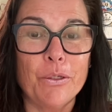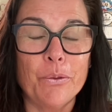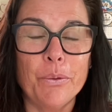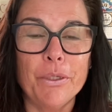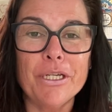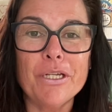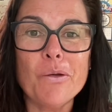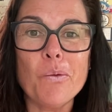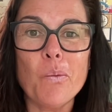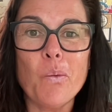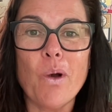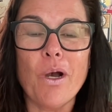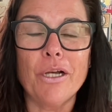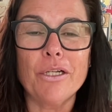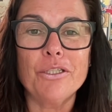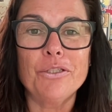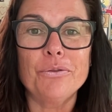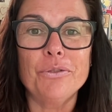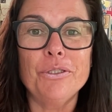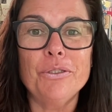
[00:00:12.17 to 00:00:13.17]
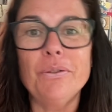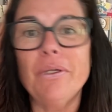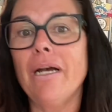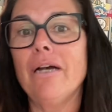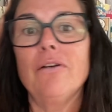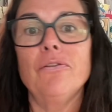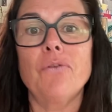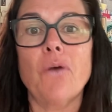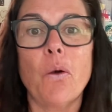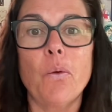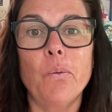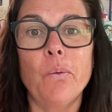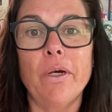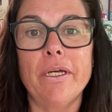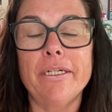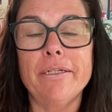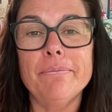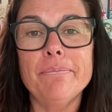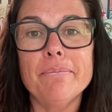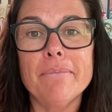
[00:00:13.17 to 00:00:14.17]
a quick walkthrough of
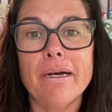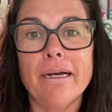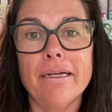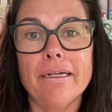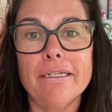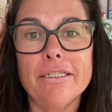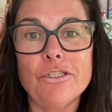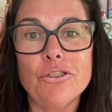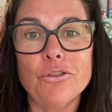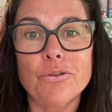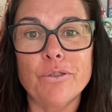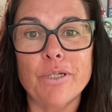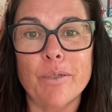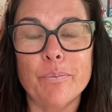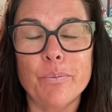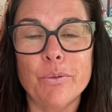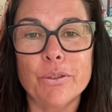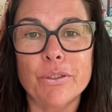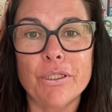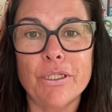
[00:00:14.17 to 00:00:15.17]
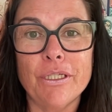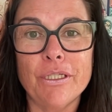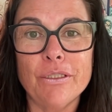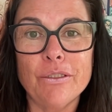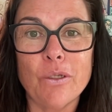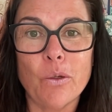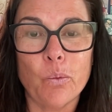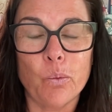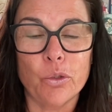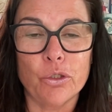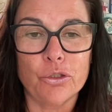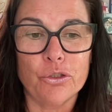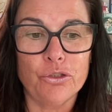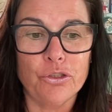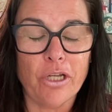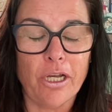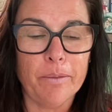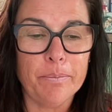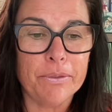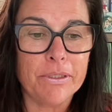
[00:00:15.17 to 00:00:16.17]
one of my scrapbooking
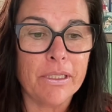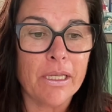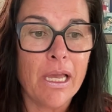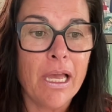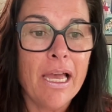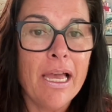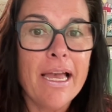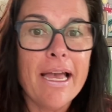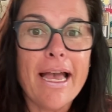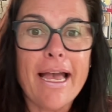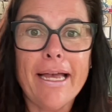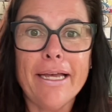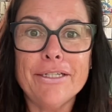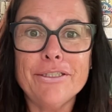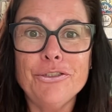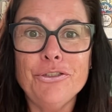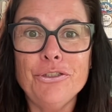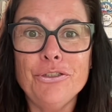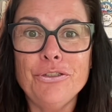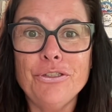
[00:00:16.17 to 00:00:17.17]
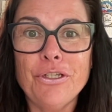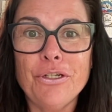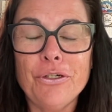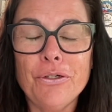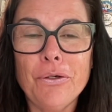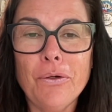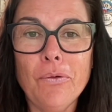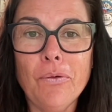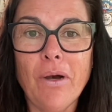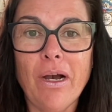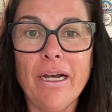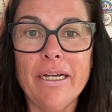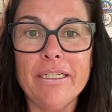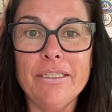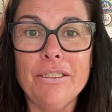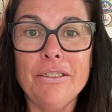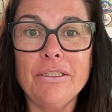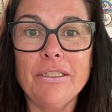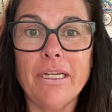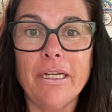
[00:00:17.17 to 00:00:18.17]
workshops. As you know, I
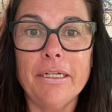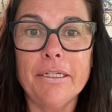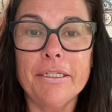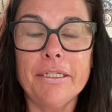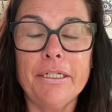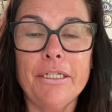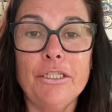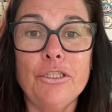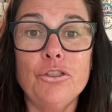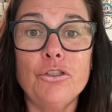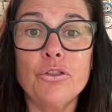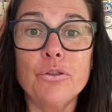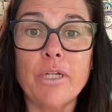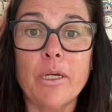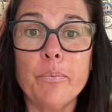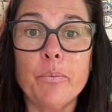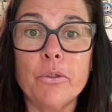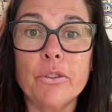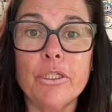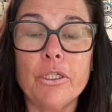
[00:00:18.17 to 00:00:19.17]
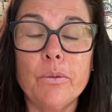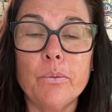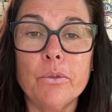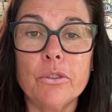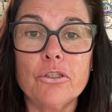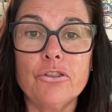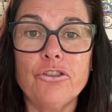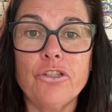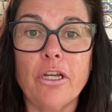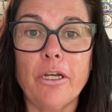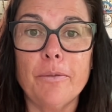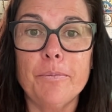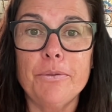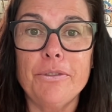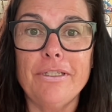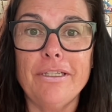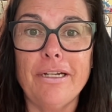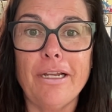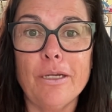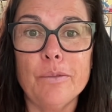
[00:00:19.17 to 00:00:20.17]
design scrapbooking
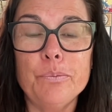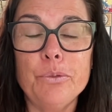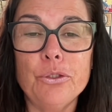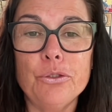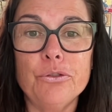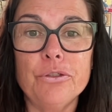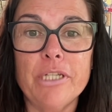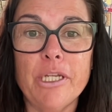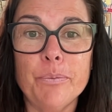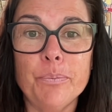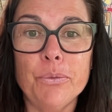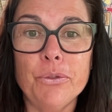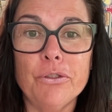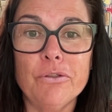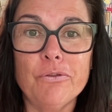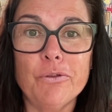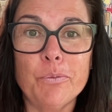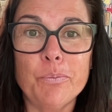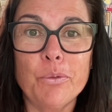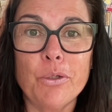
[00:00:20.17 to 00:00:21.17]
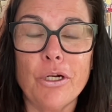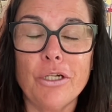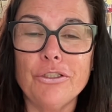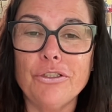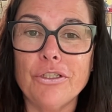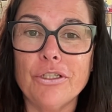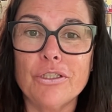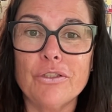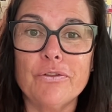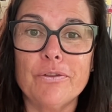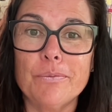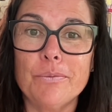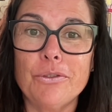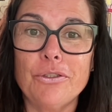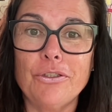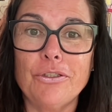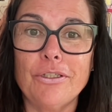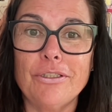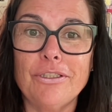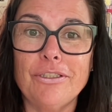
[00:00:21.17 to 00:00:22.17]
workshops that help you create beautiful projects from
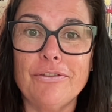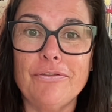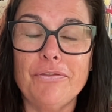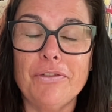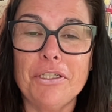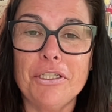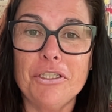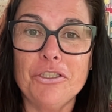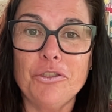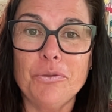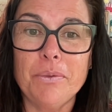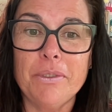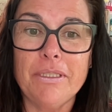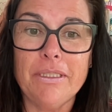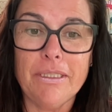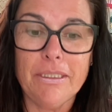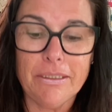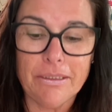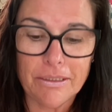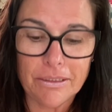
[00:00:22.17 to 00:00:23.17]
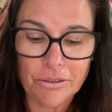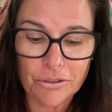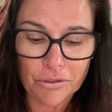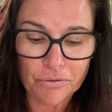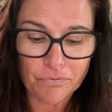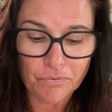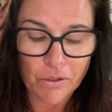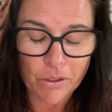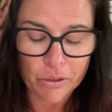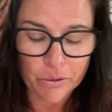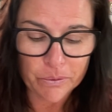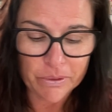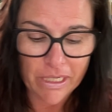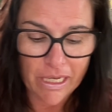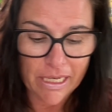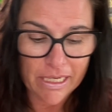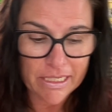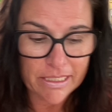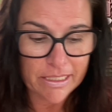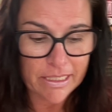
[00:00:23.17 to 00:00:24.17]
start to finish with easy to follow
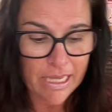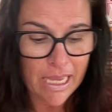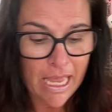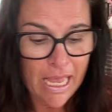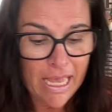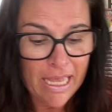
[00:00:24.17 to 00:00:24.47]
guides.